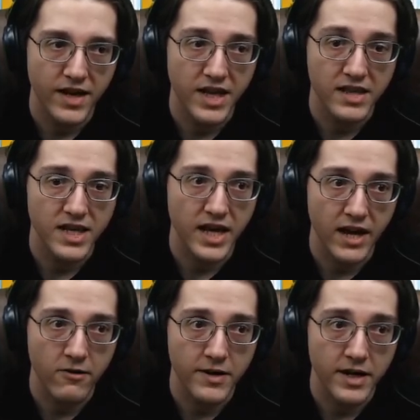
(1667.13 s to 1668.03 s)
In the
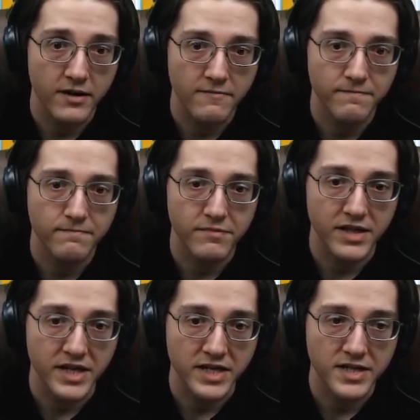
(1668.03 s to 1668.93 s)
area,
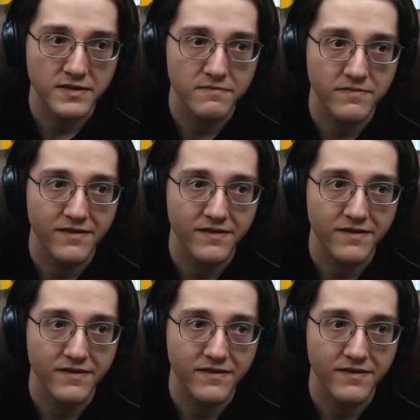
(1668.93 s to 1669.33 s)
please.